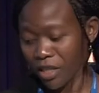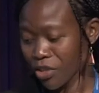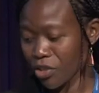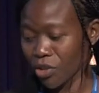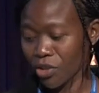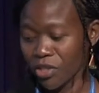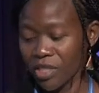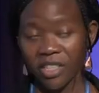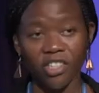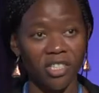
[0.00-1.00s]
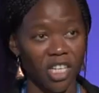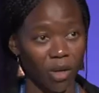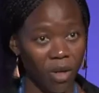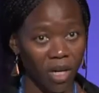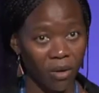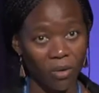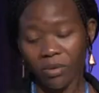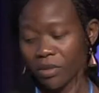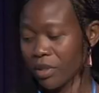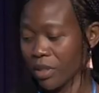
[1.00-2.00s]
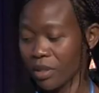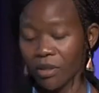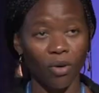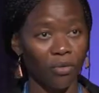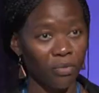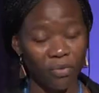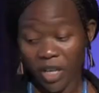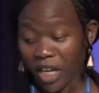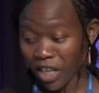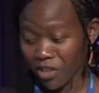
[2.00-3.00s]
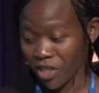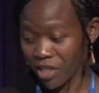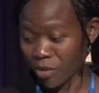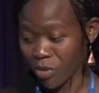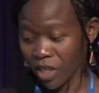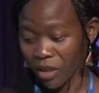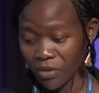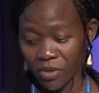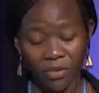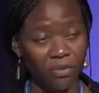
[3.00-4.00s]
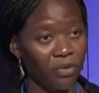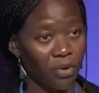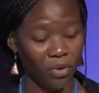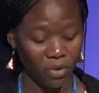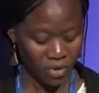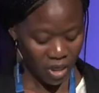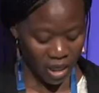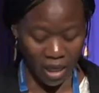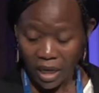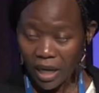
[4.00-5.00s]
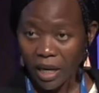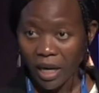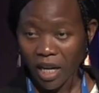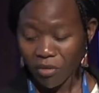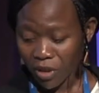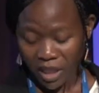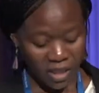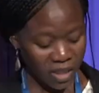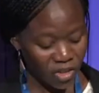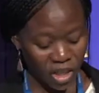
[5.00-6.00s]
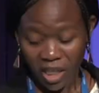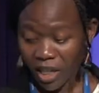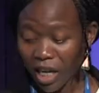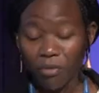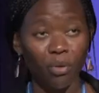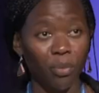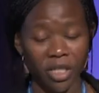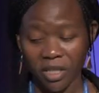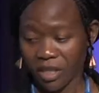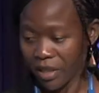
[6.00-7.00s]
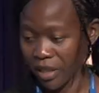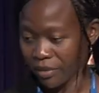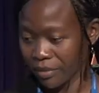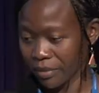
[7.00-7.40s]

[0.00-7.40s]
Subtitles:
institutions such as AMCOW, of the countries themselves for advocacy in gender and for monitoring.